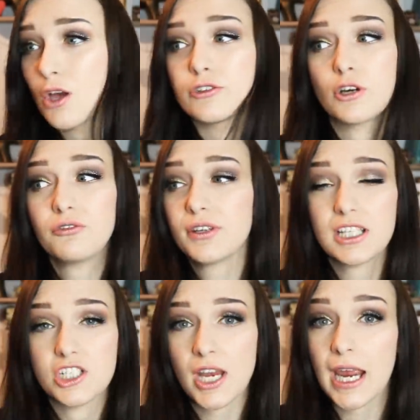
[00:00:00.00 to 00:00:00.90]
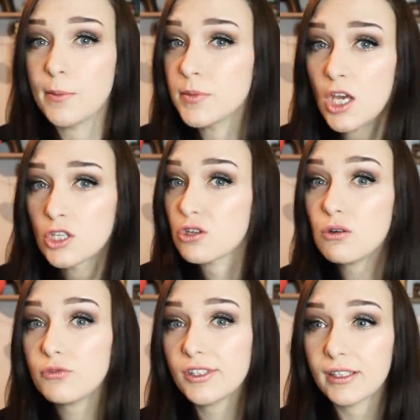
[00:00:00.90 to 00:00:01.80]
Don't feel ashamed.
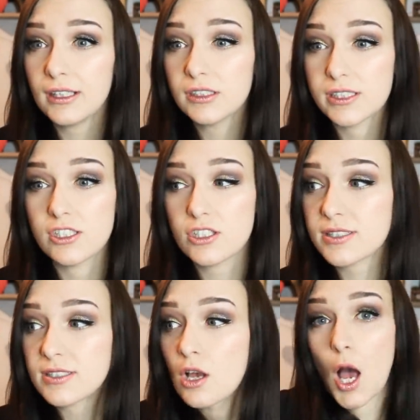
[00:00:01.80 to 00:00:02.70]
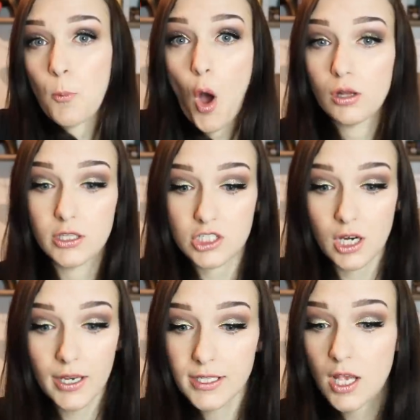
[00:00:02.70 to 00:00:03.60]
Don't feel guilty. Just
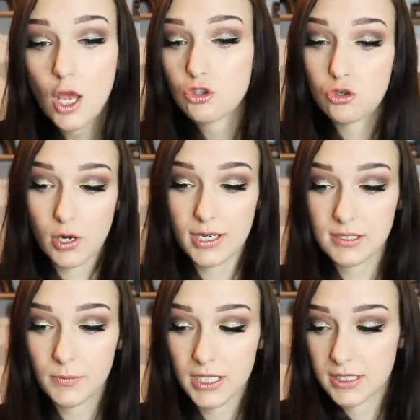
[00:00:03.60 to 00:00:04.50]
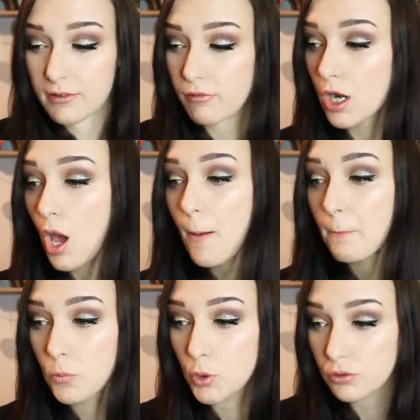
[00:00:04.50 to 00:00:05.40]
apologize. Try something different.
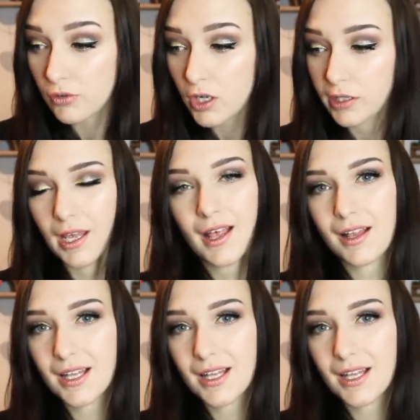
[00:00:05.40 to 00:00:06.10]
Move on.